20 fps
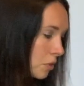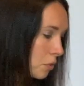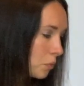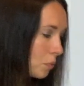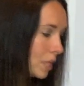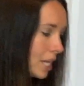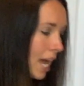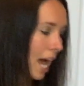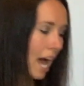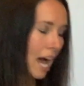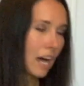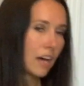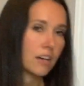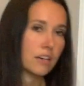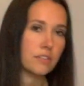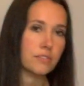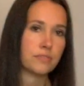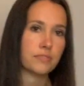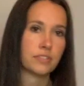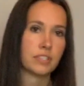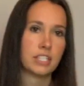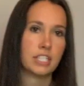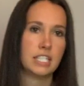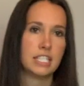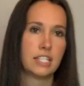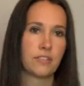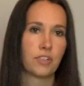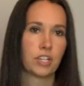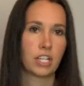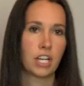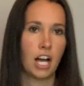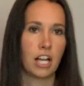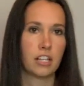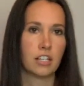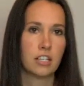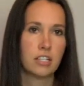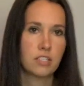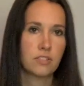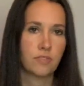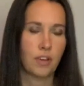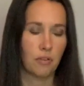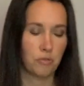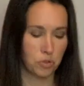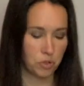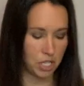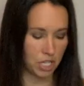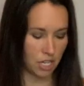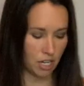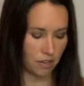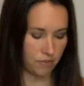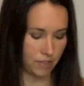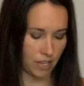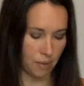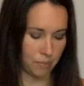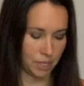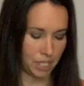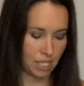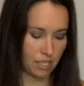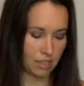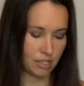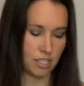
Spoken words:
We have different colors for everyone in our family.